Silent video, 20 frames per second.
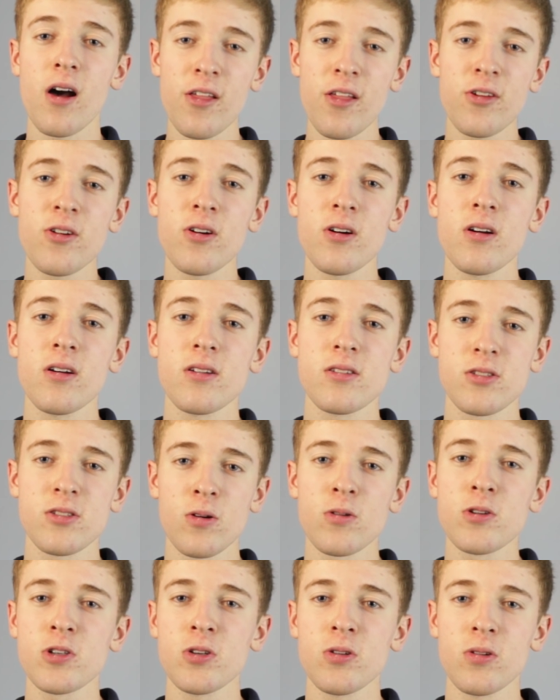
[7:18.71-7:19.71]
other
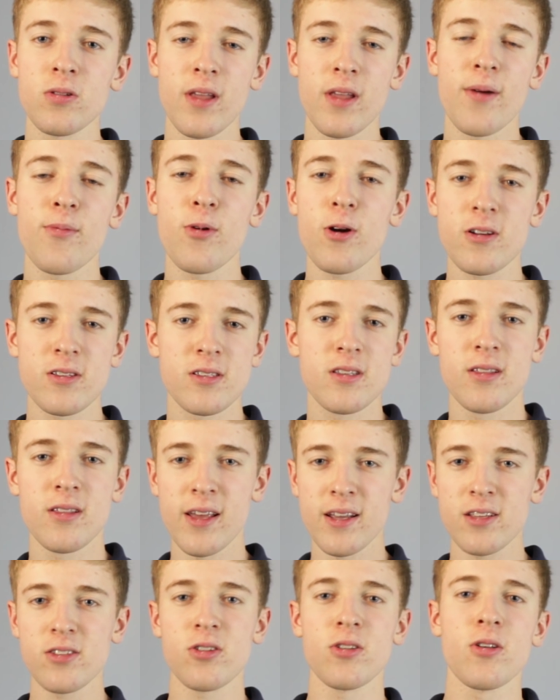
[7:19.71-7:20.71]
social networks,
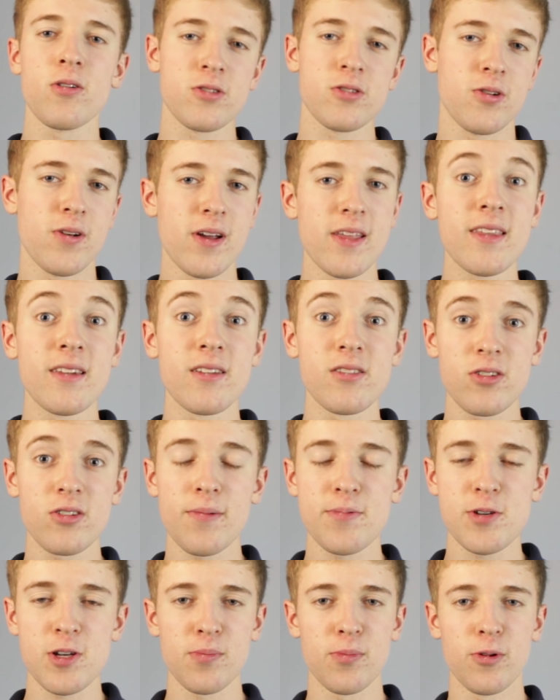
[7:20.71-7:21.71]
links to those are in the
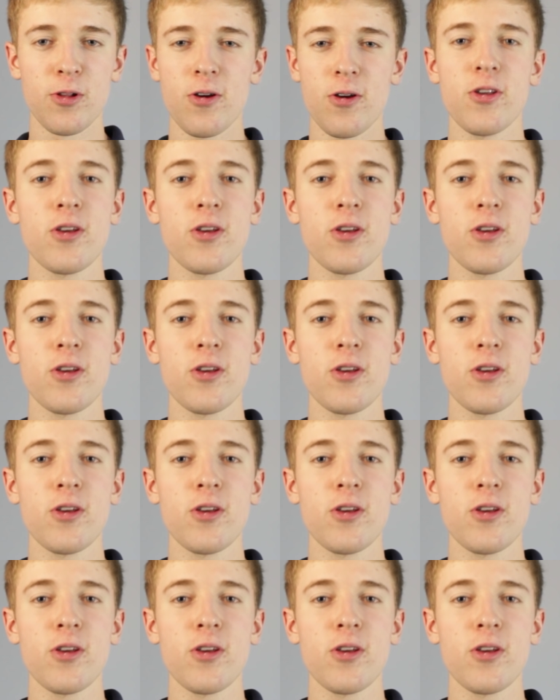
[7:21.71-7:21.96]
description below.